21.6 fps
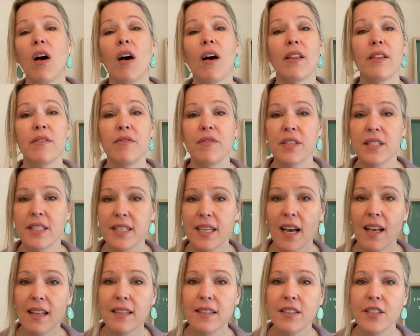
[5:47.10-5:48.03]
all the
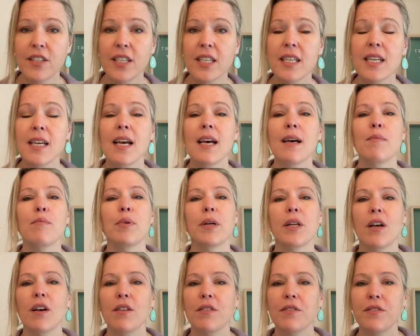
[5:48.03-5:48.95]
physiology,
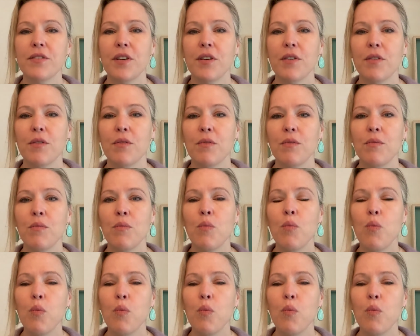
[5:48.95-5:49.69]
but also